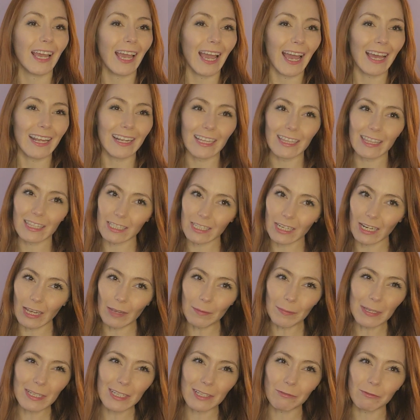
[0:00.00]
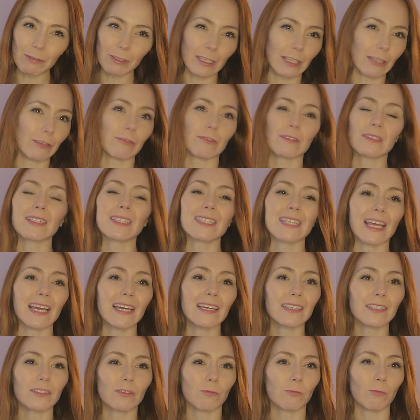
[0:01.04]
And at the time I didn't really
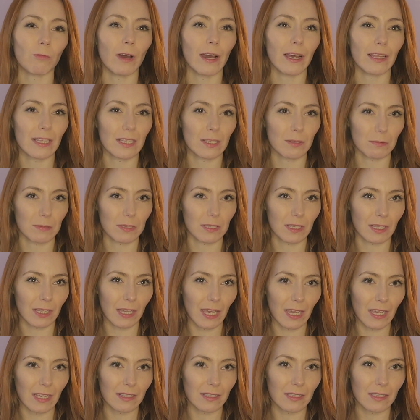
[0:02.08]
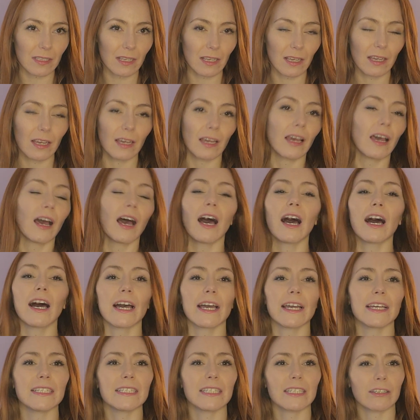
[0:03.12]
understand why this was the case.
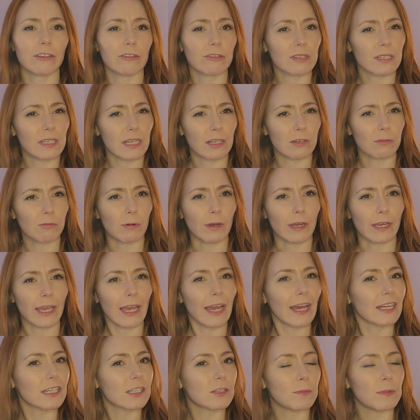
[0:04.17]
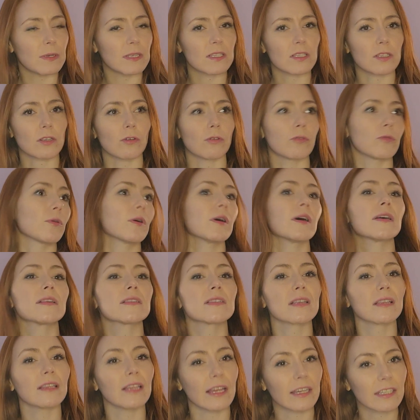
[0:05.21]
I didn't understand why I had to be so
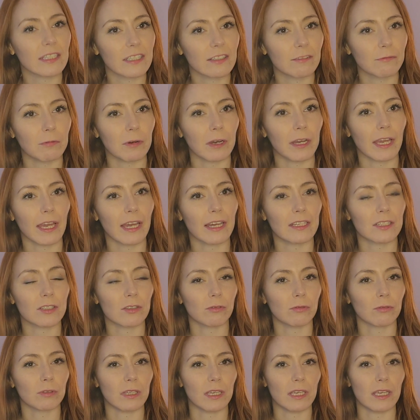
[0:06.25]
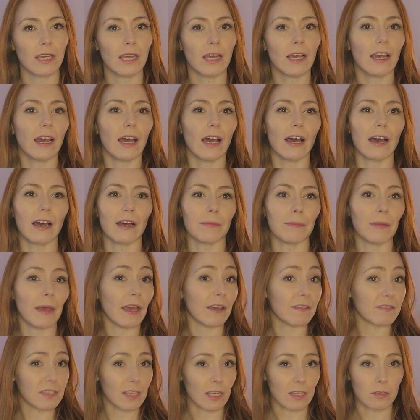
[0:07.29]
selective, why I had to only um, have
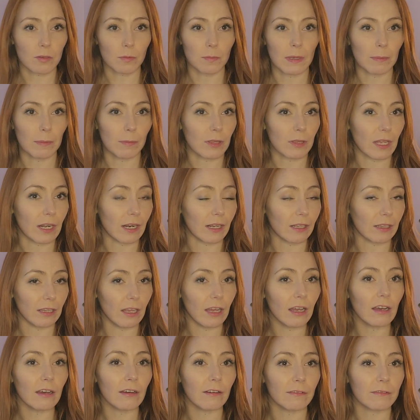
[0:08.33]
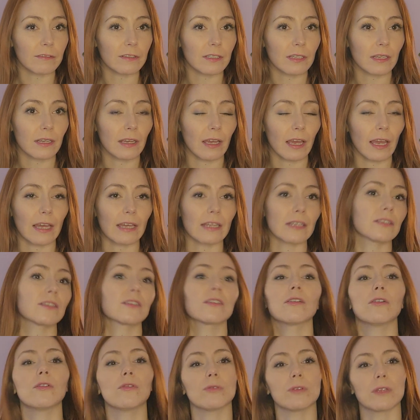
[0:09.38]
sex with people that I loved, and
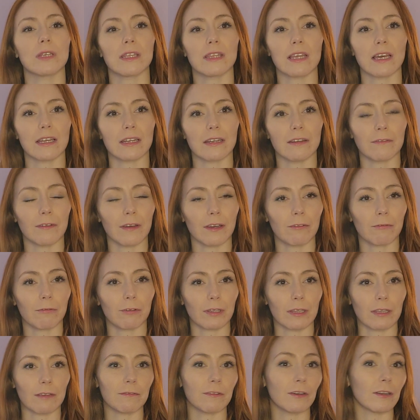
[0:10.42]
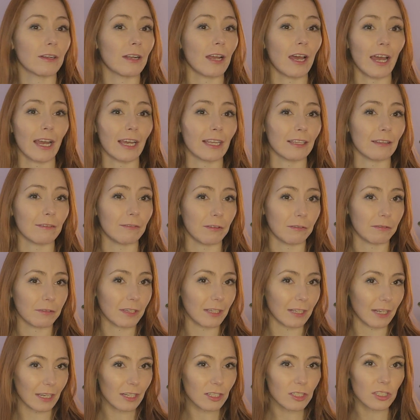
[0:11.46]
only then if I really felt a high level of
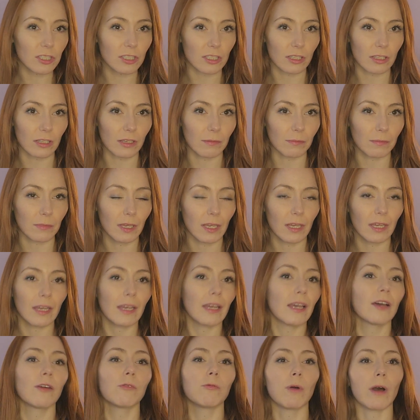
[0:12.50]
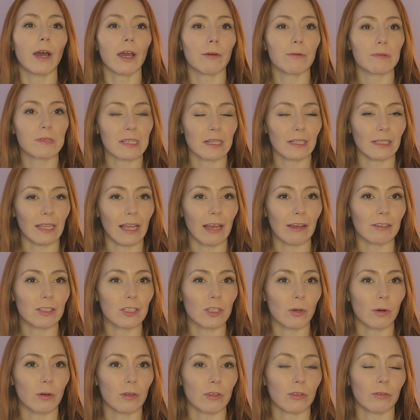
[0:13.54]
connection to them. Why I wasn't allowed to
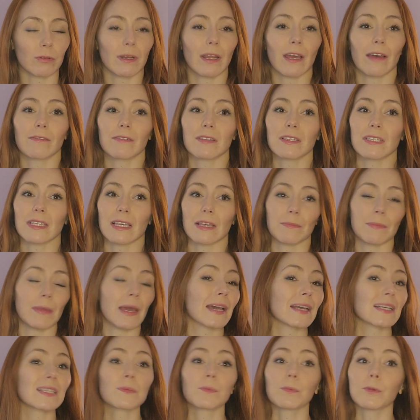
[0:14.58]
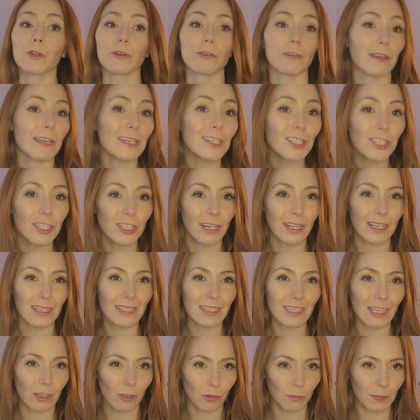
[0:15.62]
go out there and have the same exploration as
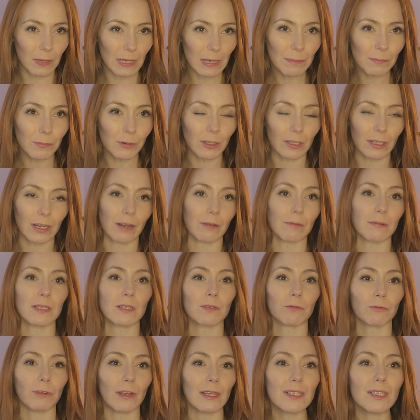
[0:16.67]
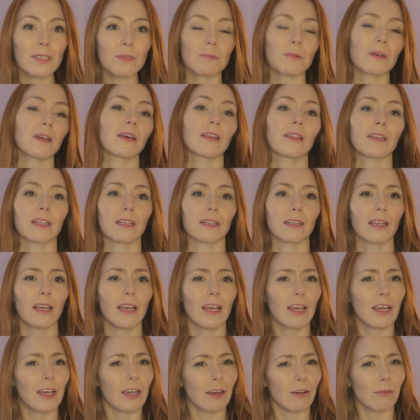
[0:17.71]
the other people that I was friends with and
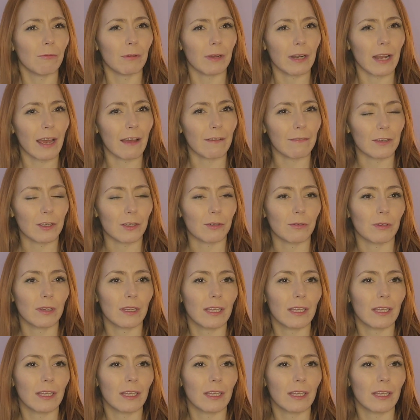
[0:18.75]
what have you.